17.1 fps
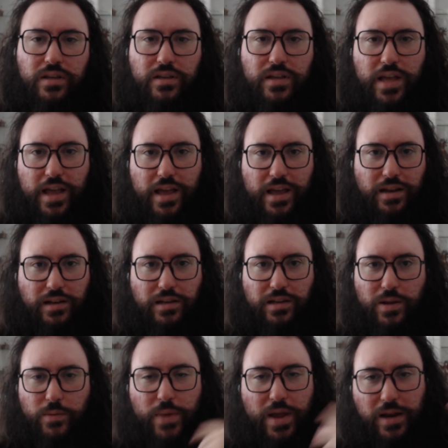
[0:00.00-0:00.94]

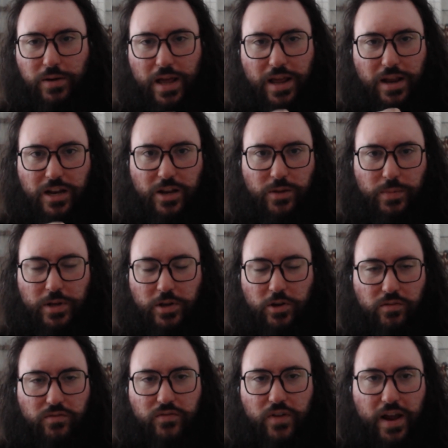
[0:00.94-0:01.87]
and the main enemy
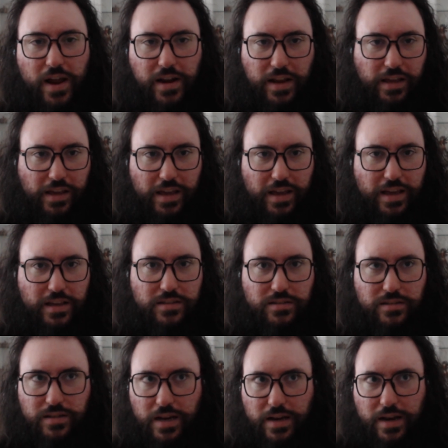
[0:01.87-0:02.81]
you're fighting
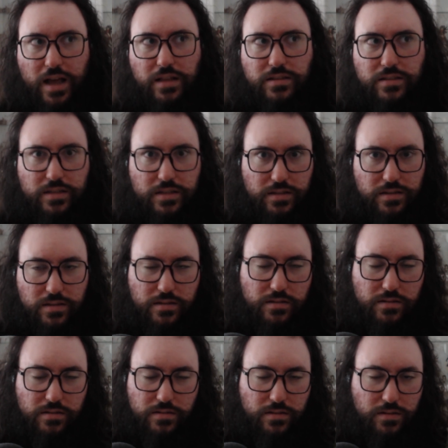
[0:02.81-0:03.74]
is the
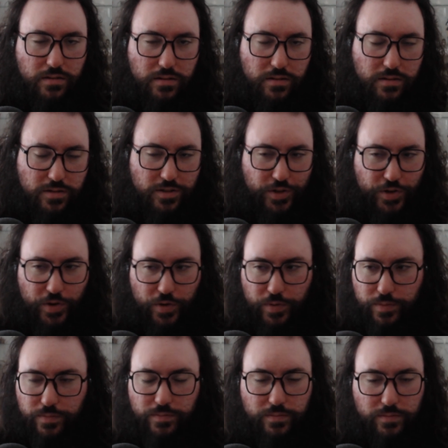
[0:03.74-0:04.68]
Nazis.
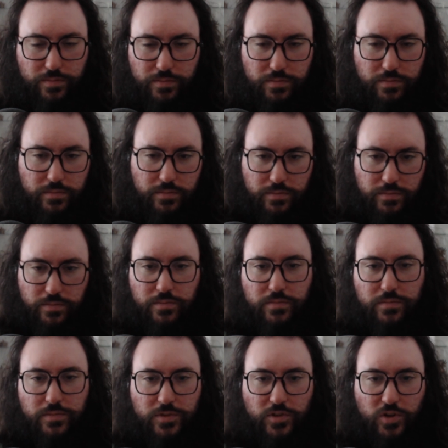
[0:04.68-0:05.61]
So,
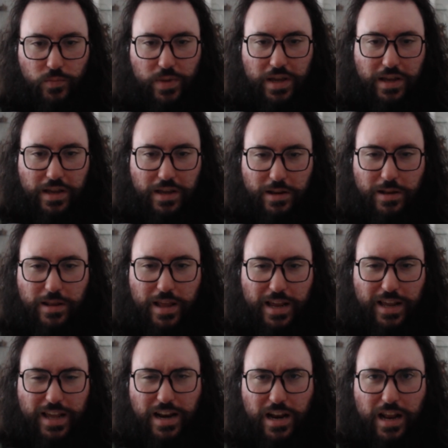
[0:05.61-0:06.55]
to me,
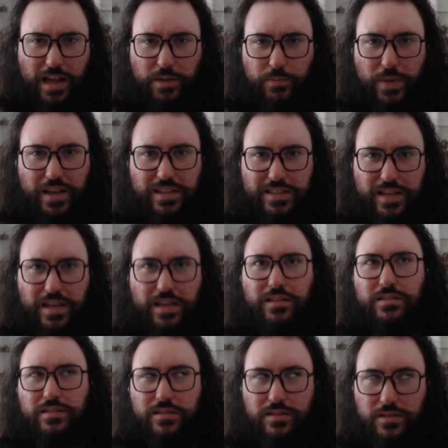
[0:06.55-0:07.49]
it kind of like makes
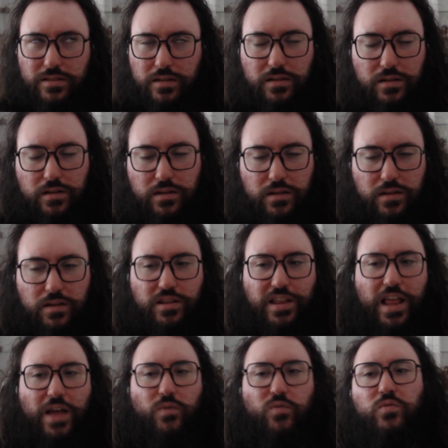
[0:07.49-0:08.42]
sense
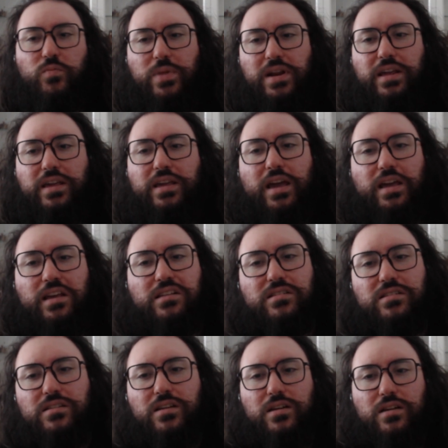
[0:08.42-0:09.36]
that would be the
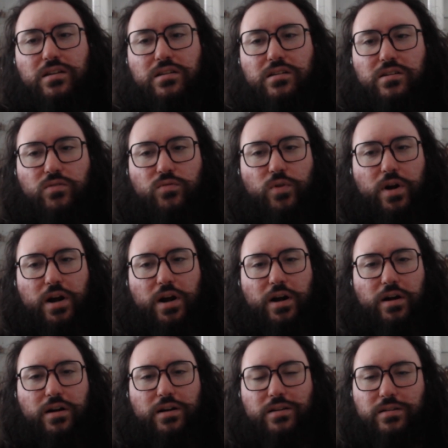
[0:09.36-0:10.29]
case.
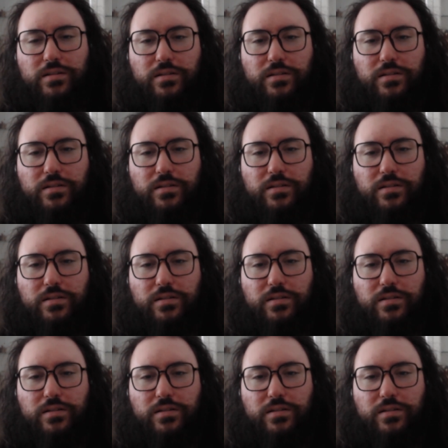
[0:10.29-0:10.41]
Where,